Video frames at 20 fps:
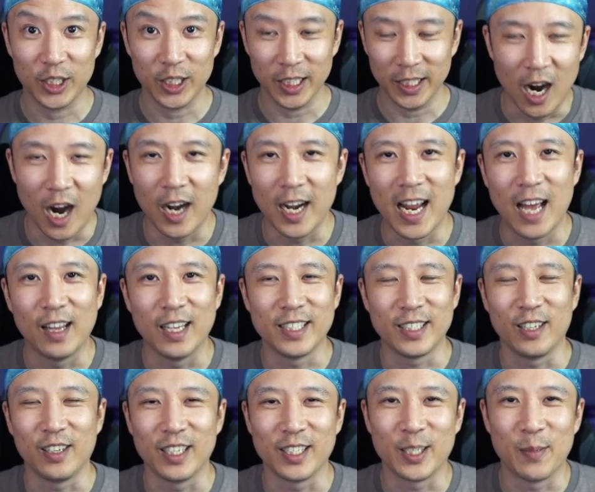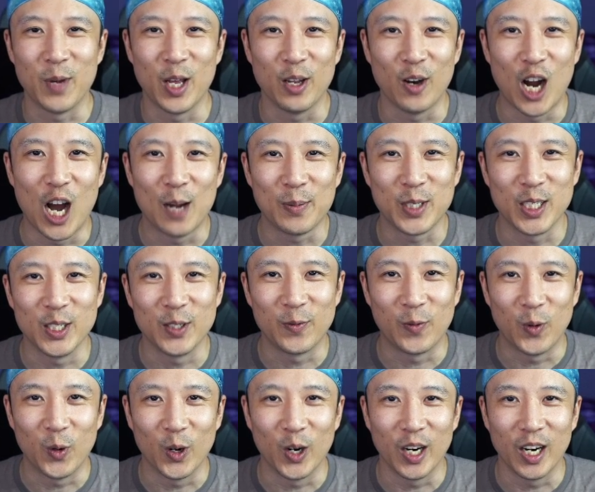All right, now let's look at some other options
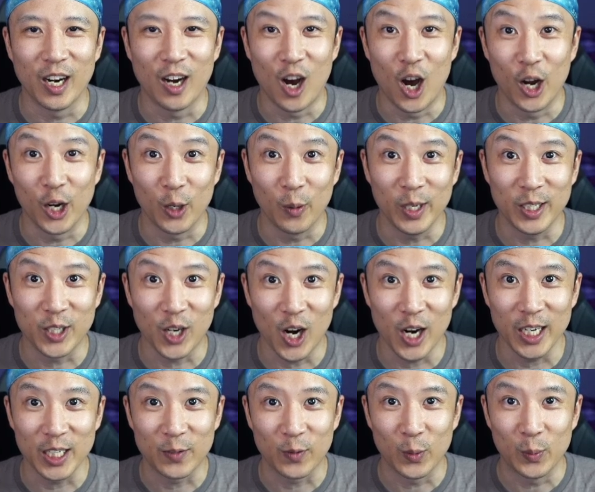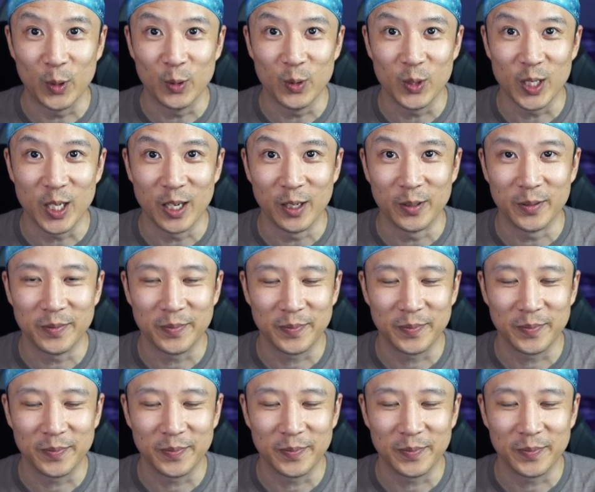for ongoing targets for Moonstone.